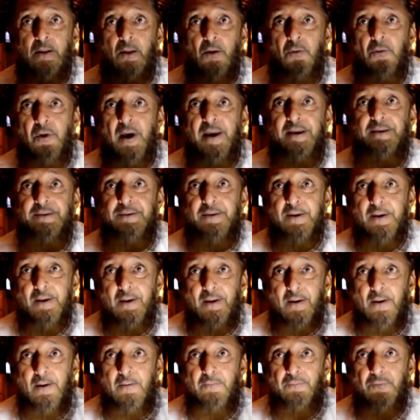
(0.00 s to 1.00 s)
The writer
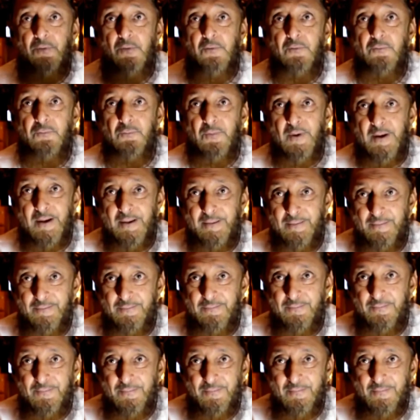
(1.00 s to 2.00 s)
of those words